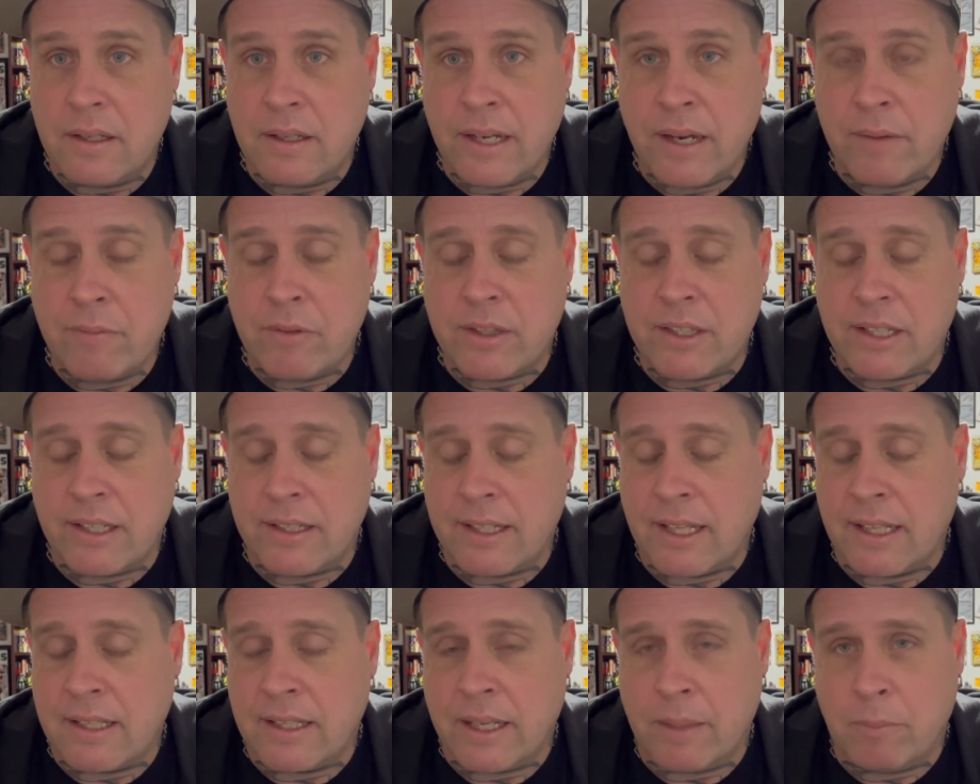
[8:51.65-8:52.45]
Everything
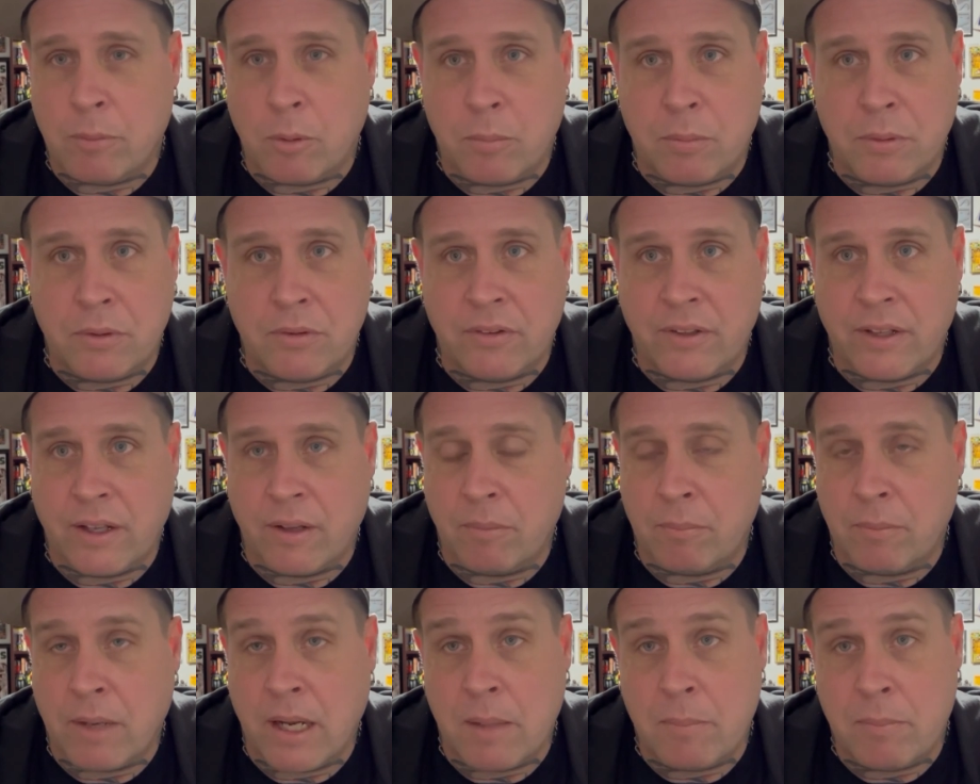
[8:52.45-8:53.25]
that label puts
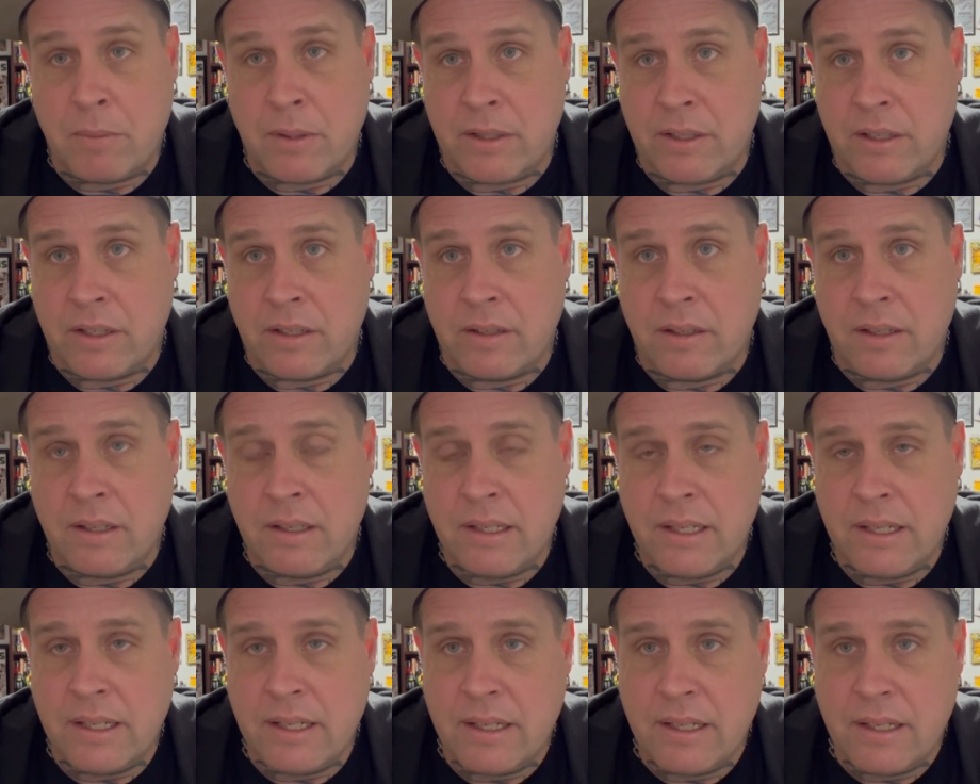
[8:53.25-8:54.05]
out, in my opinion,
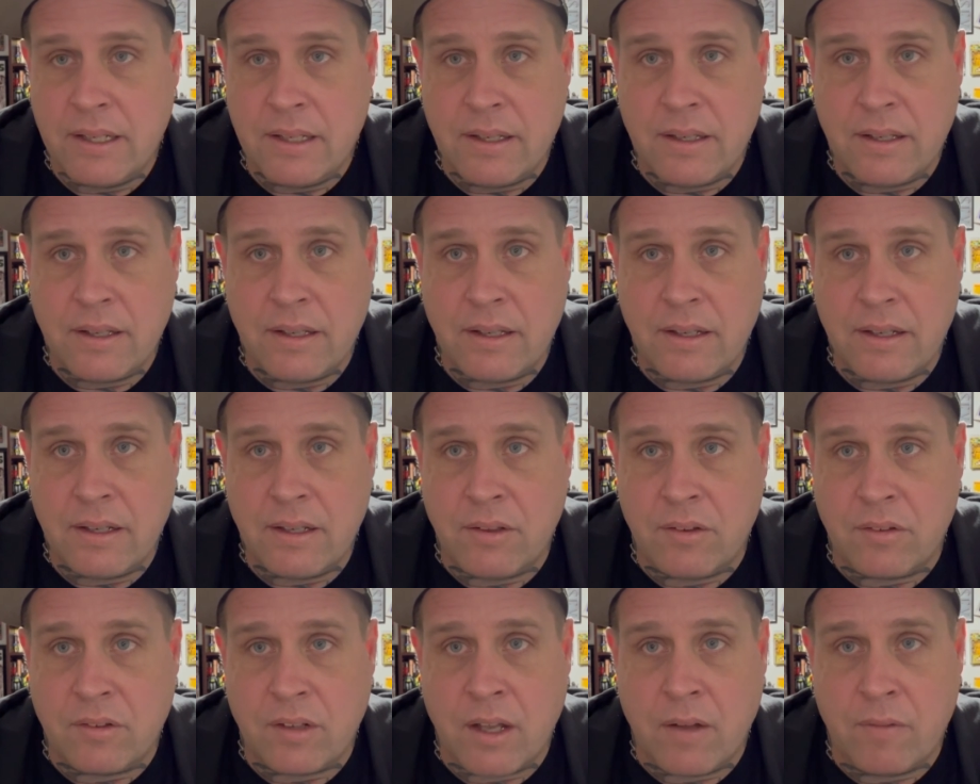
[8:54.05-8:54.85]

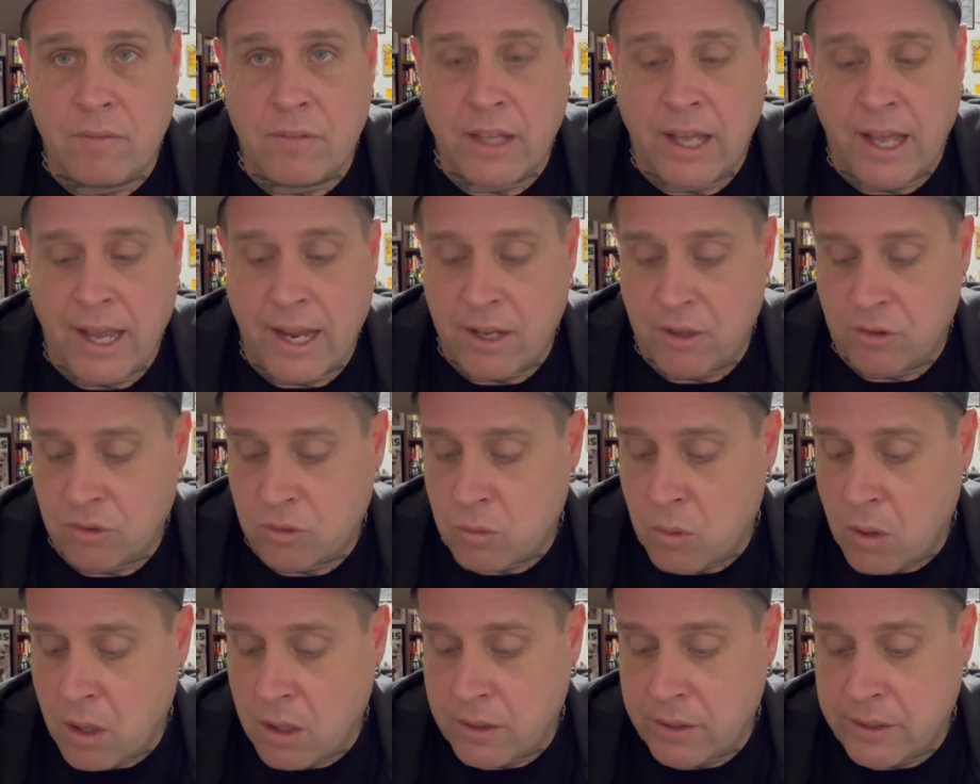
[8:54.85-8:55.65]
is of the highest
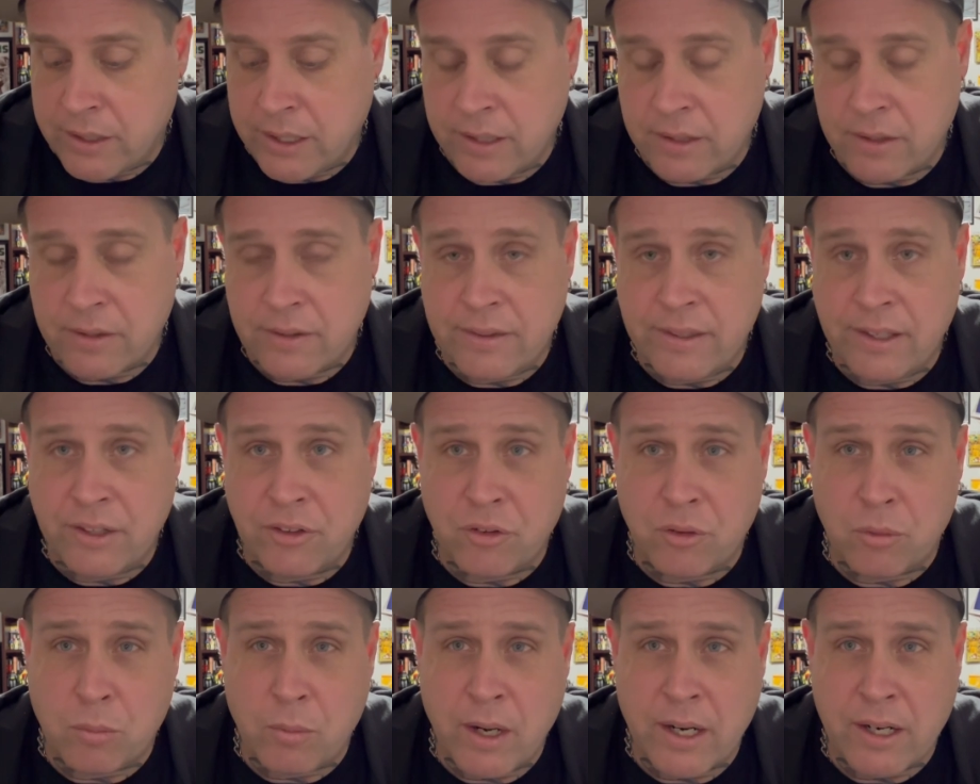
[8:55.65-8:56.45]
quality.
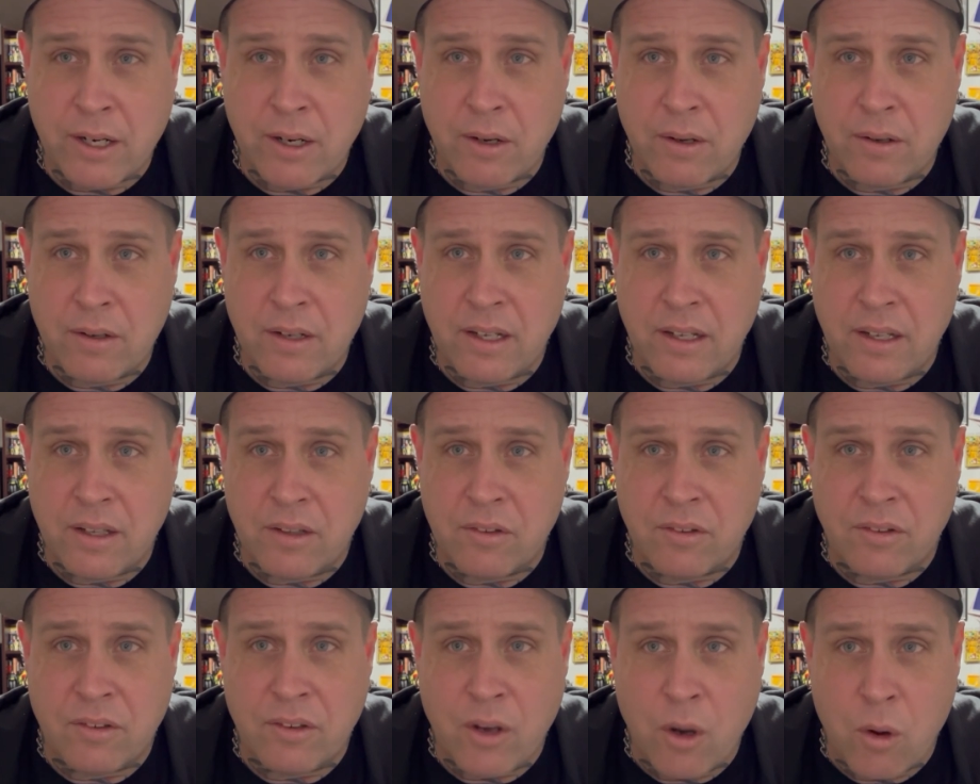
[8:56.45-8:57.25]
This record
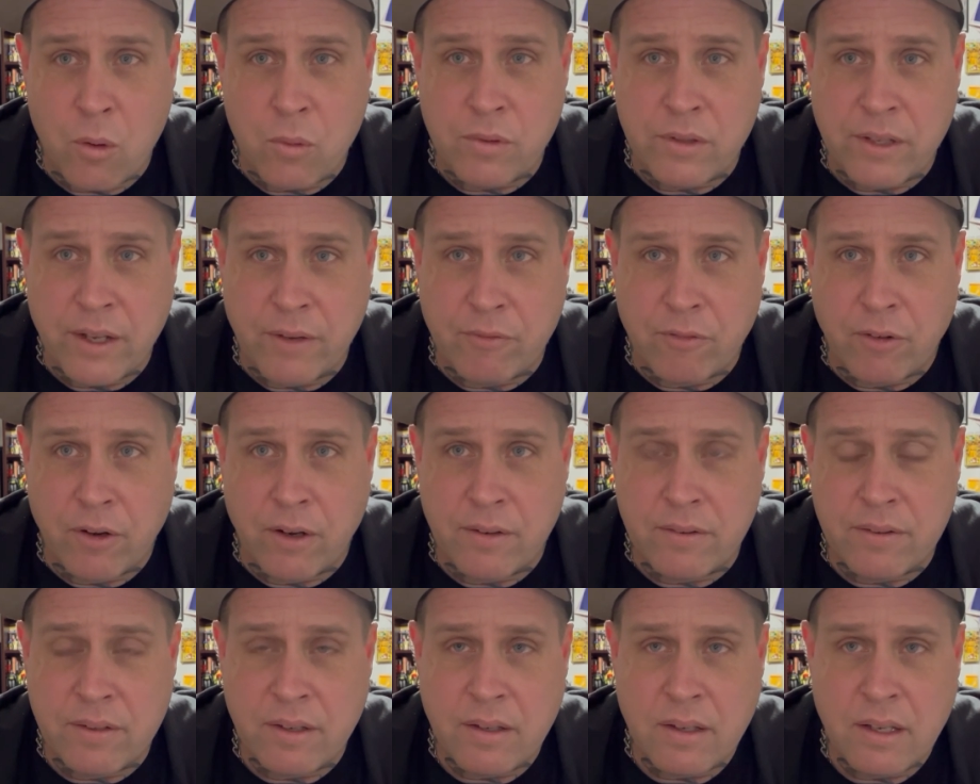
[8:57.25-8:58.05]
is no
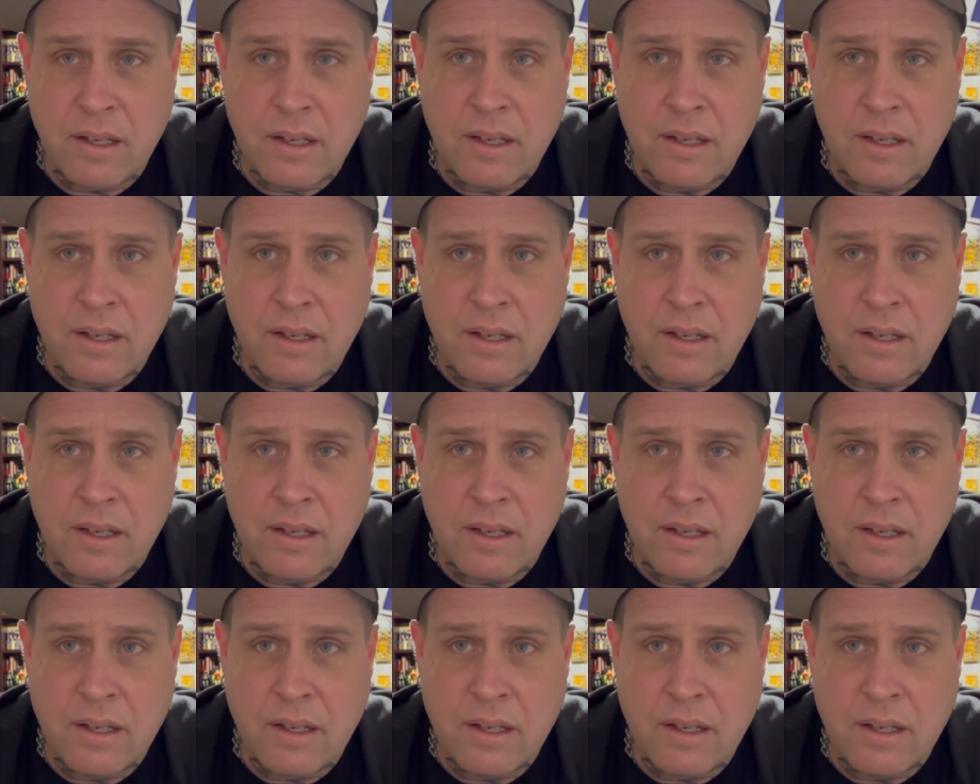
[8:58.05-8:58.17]
different.